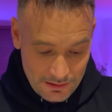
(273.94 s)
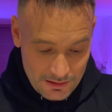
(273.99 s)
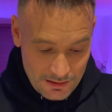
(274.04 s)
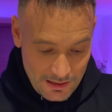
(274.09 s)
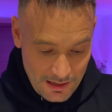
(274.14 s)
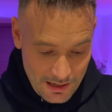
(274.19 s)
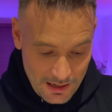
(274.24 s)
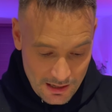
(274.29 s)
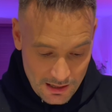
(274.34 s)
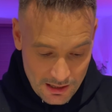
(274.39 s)

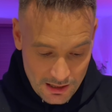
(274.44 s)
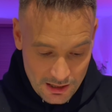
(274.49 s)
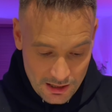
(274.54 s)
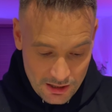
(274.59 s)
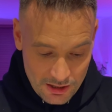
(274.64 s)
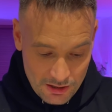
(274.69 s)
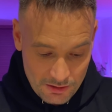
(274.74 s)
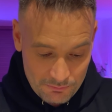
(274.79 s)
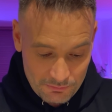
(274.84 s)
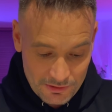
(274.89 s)

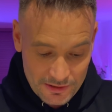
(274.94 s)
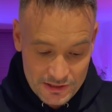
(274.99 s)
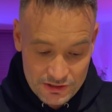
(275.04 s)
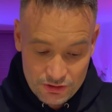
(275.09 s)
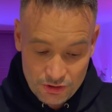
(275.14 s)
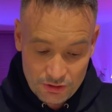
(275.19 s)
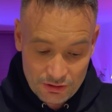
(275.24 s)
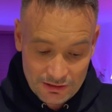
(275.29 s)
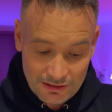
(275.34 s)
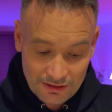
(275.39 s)
The
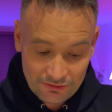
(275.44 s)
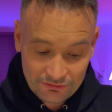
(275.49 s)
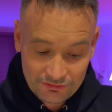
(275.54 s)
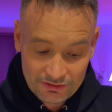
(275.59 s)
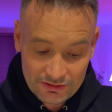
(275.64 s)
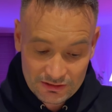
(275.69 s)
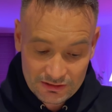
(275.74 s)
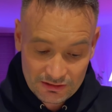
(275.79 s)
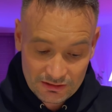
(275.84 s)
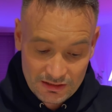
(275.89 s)
Eco
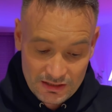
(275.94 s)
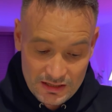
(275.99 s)
Classic